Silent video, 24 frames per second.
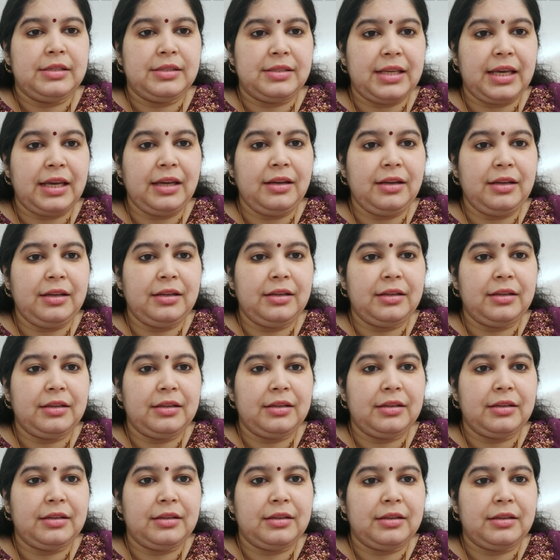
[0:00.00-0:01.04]
Zinc,
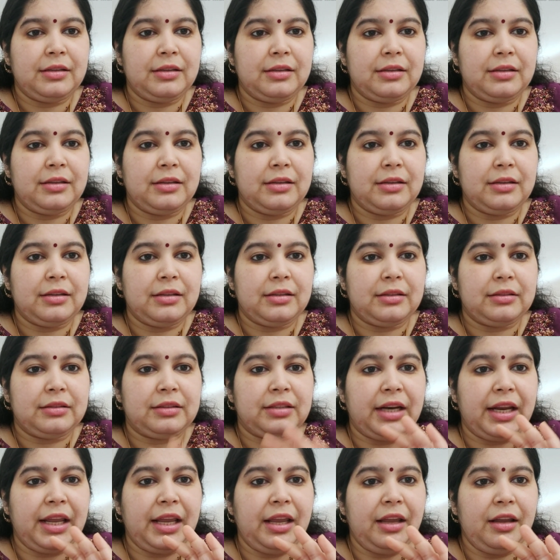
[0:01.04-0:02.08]

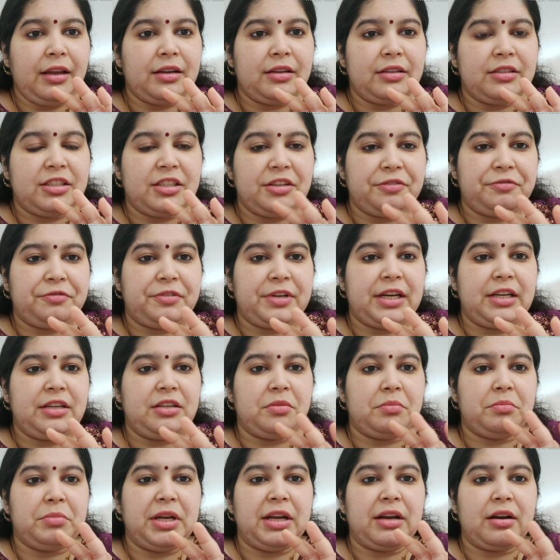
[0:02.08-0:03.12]
three
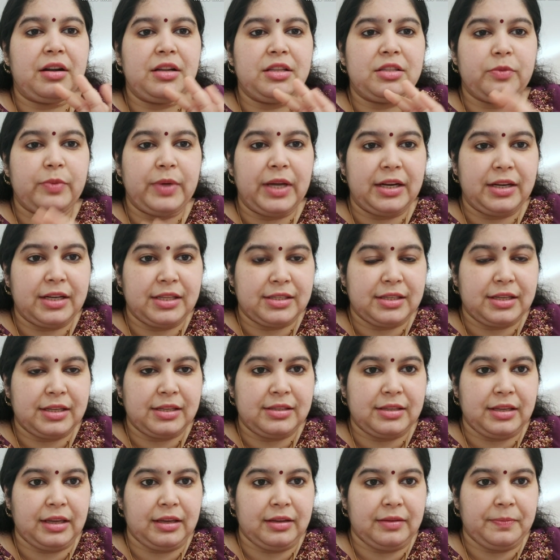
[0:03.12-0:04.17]
different minerals we are
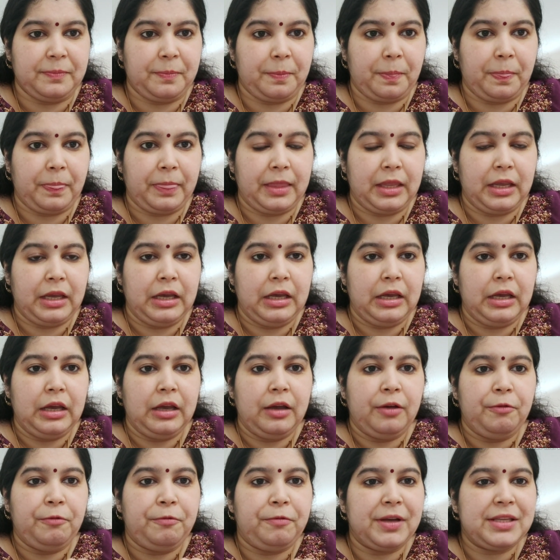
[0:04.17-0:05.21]
discussing.
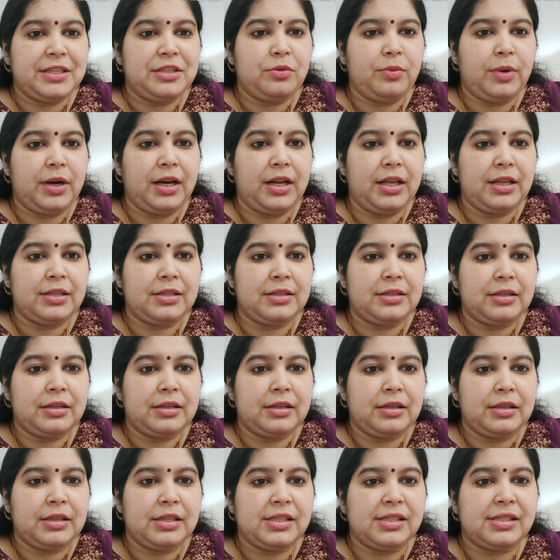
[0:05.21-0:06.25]
First one is
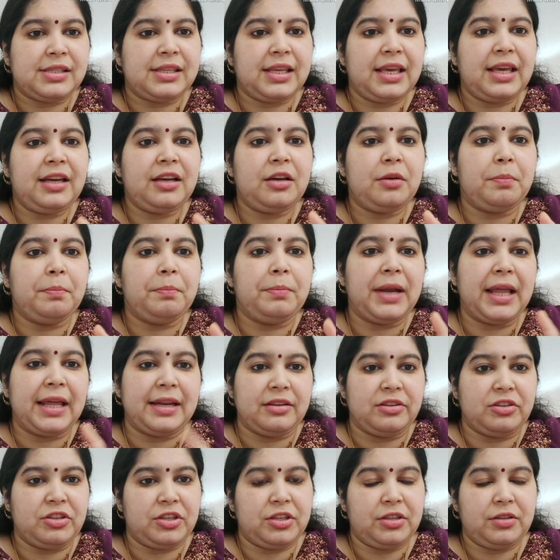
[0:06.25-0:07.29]
zinc
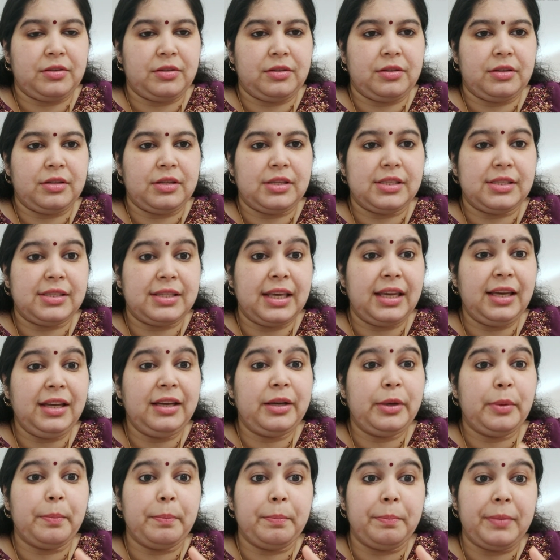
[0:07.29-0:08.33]
blende.
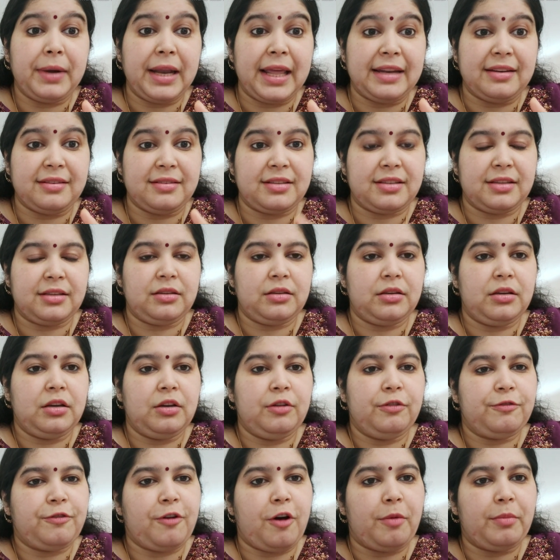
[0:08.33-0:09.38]
Zinc blende.
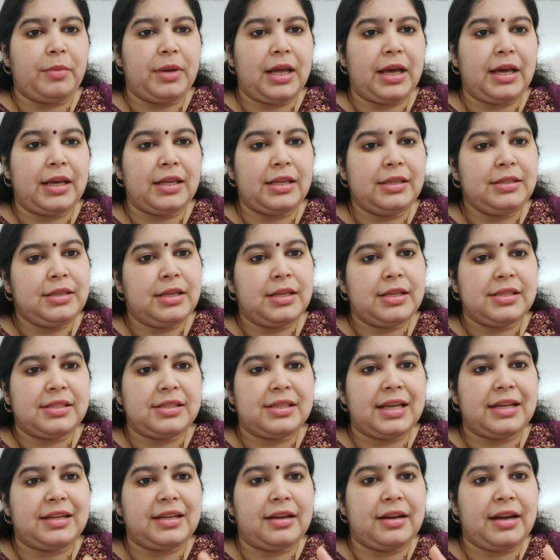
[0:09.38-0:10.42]
Formula is
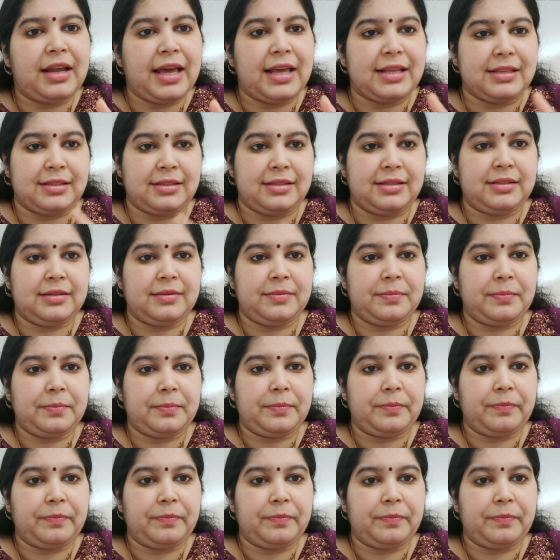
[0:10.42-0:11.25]
Z N S.